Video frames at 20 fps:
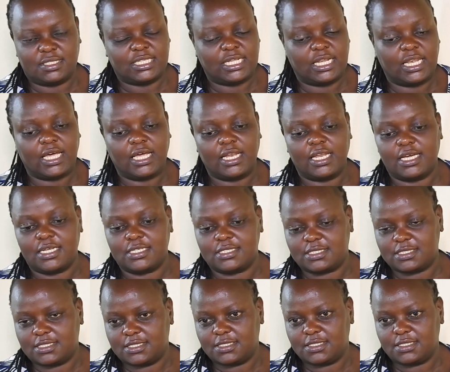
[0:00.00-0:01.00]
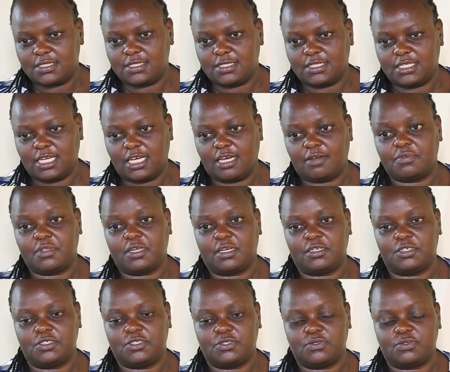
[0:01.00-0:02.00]
The learners, they have their
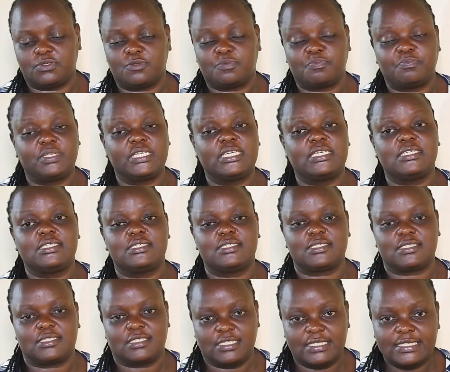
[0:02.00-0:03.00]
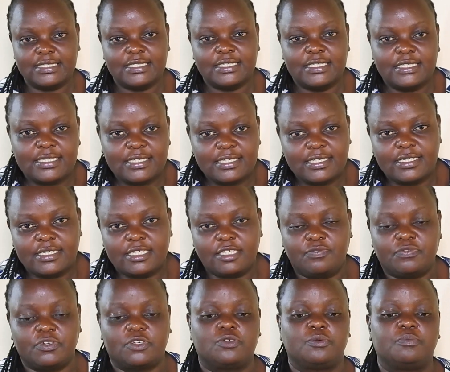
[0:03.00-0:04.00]
issues. Please,
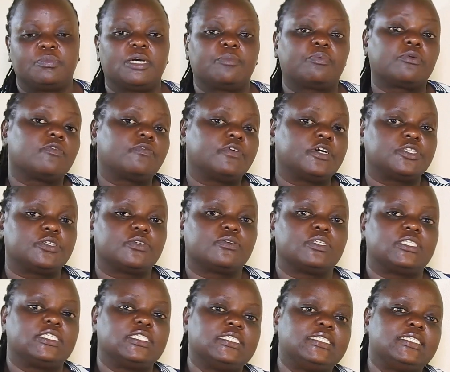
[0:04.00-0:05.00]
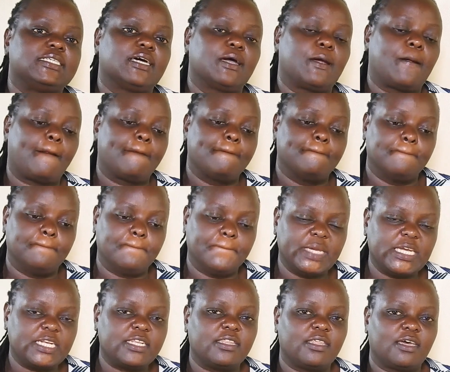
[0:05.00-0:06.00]
if you're to be a professional teacher,
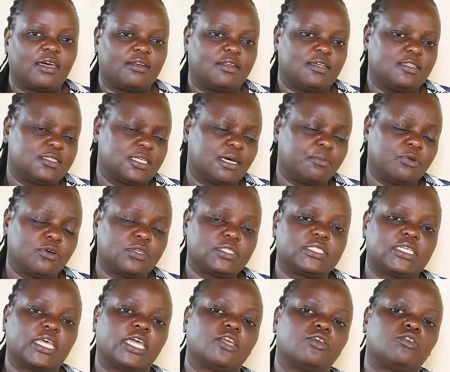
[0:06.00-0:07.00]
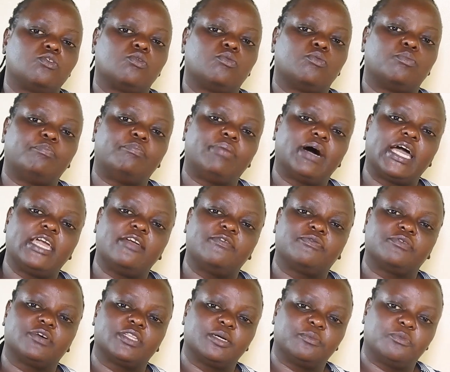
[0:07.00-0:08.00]
meet their needs. I'm not saying you buy
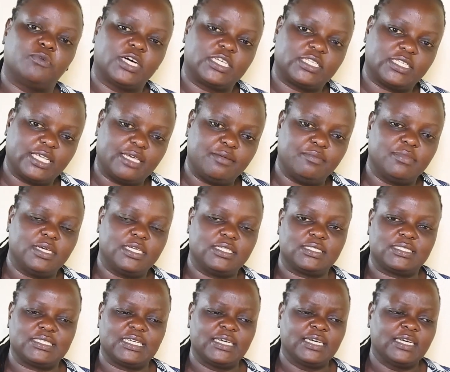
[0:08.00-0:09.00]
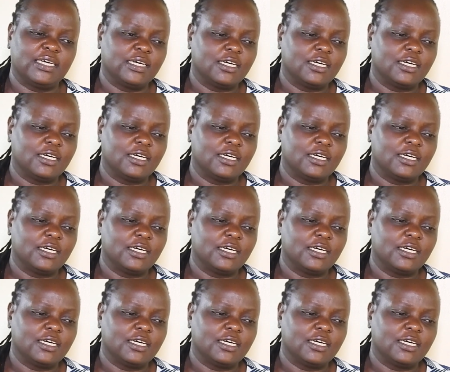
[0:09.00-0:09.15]
for them what they miss.